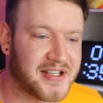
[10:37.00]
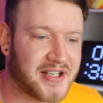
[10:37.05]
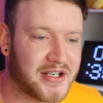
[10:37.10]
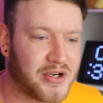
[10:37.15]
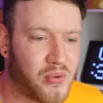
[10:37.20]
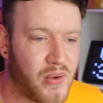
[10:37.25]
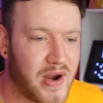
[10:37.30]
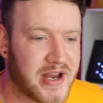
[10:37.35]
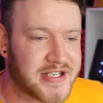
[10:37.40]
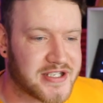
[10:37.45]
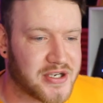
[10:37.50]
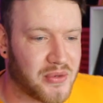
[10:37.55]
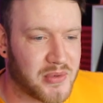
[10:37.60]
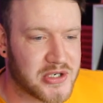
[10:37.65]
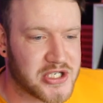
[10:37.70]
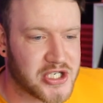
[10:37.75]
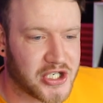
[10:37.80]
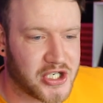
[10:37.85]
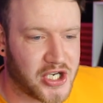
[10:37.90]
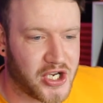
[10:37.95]
is a question
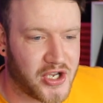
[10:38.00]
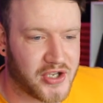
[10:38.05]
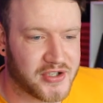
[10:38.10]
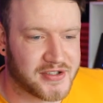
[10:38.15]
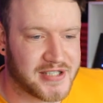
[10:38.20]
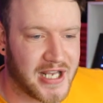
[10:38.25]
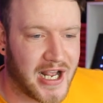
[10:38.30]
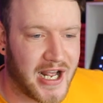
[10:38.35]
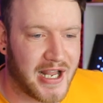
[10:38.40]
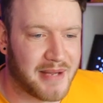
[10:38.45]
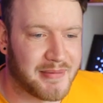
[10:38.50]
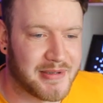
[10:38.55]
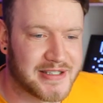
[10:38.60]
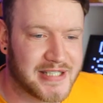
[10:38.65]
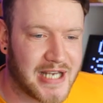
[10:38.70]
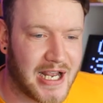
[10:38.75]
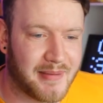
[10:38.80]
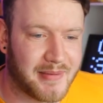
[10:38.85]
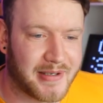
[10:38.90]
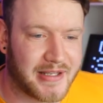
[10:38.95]
which occurs time
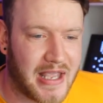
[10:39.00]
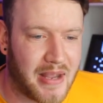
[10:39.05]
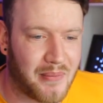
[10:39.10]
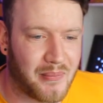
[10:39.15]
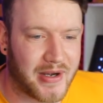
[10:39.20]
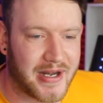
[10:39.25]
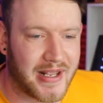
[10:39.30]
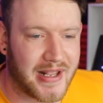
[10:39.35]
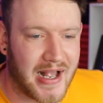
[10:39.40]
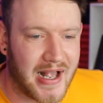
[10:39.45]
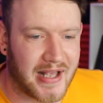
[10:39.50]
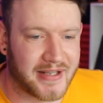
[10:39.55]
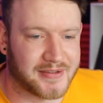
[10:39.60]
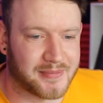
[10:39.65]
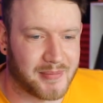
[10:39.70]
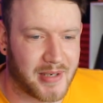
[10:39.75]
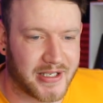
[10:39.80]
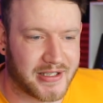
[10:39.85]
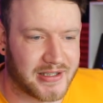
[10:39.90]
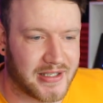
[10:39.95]
and time again when I
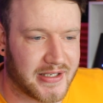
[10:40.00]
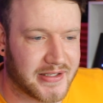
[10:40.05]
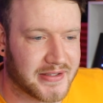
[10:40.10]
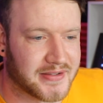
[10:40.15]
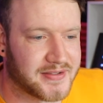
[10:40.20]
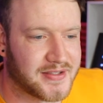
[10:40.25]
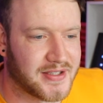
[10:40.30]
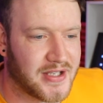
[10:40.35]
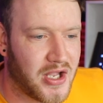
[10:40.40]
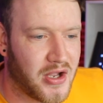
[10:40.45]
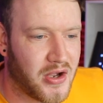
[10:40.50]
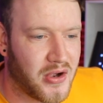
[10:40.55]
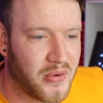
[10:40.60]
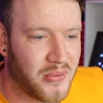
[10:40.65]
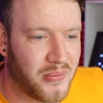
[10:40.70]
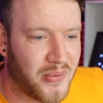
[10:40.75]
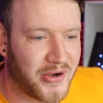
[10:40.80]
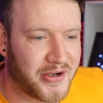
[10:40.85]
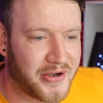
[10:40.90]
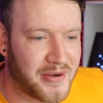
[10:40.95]
ask my clients.
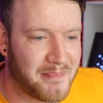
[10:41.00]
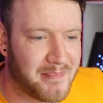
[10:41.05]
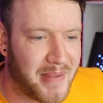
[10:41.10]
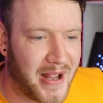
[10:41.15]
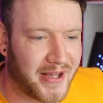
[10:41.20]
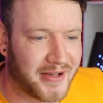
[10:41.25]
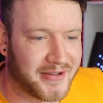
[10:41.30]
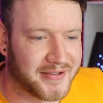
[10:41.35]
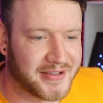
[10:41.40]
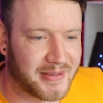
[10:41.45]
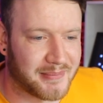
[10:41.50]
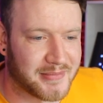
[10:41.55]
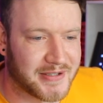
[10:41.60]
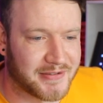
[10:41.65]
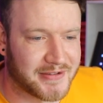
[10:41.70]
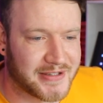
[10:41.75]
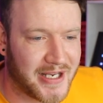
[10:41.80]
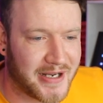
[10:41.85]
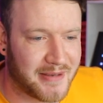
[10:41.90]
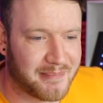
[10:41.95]
What compels them
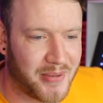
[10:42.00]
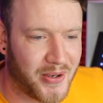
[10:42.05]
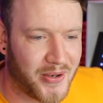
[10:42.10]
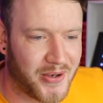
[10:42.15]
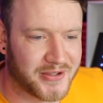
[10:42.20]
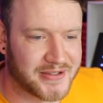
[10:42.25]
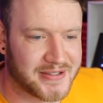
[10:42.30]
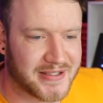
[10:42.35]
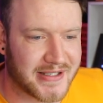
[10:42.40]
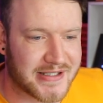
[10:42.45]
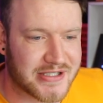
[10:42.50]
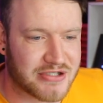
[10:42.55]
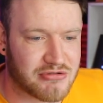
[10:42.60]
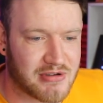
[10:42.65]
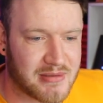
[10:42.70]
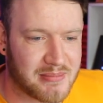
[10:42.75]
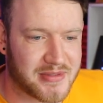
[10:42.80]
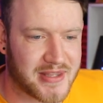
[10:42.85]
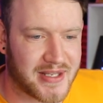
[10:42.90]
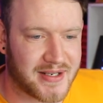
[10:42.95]
to take part in
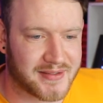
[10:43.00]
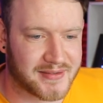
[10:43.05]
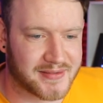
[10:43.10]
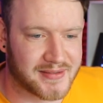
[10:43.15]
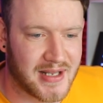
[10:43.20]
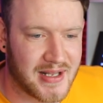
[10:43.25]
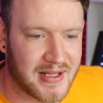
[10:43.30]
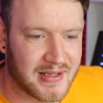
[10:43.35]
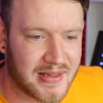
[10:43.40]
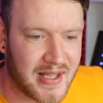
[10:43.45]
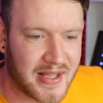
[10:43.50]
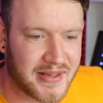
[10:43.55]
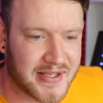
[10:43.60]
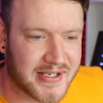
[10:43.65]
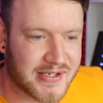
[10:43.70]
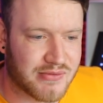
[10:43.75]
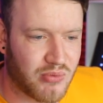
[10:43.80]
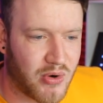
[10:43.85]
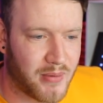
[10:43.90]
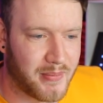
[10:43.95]
extreme things, like
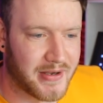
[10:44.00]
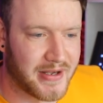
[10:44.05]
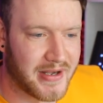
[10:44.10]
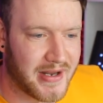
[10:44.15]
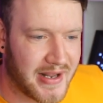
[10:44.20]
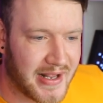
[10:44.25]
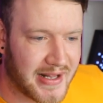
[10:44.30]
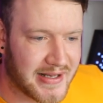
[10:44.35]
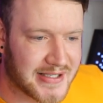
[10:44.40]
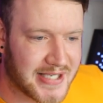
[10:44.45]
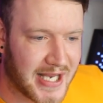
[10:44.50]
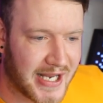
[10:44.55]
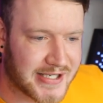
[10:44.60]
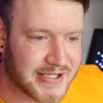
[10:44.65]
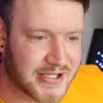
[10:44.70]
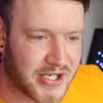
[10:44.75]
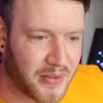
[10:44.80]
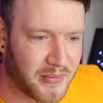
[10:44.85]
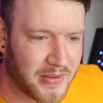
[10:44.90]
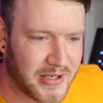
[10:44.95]
this woman in
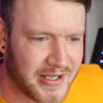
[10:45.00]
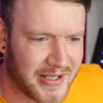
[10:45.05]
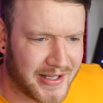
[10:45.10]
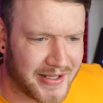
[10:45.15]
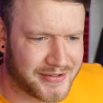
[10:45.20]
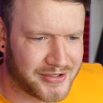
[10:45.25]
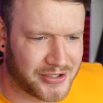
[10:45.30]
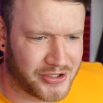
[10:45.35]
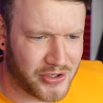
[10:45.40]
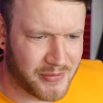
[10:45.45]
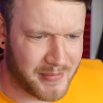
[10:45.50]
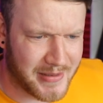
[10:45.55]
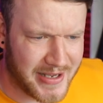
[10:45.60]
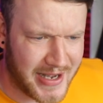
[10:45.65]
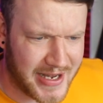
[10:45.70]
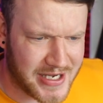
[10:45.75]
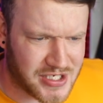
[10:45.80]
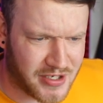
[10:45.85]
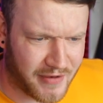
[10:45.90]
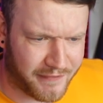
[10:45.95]
Tesco? It's human
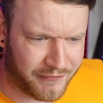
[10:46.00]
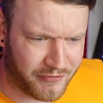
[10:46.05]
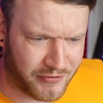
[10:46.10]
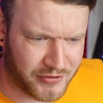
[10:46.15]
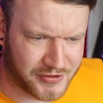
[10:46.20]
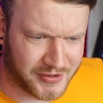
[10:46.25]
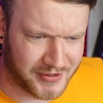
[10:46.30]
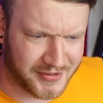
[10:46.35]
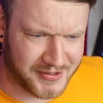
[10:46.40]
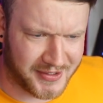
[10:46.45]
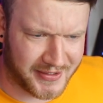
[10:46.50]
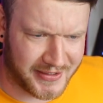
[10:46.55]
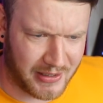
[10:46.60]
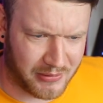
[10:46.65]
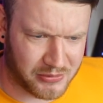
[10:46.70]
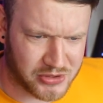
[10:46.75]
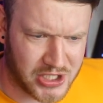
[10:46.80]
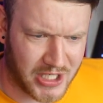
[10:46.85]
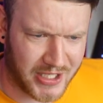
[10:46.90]
nature for us to seek out